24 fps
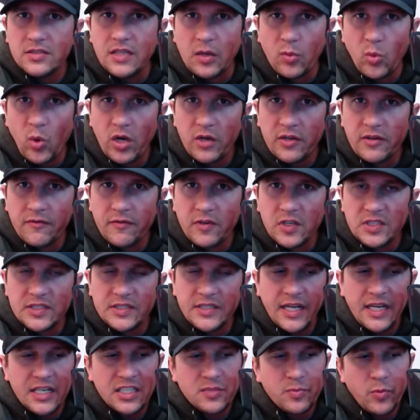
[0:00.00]
on What Converts
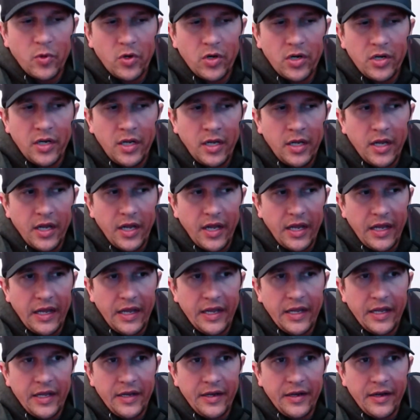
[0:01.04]
dashboard,
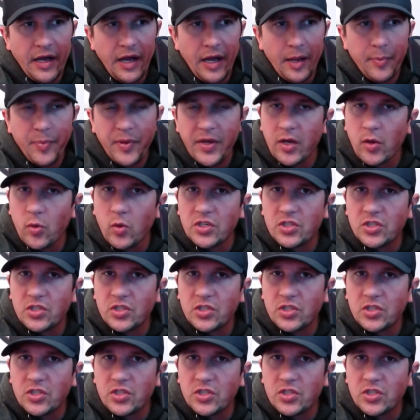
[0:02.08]
and I pick which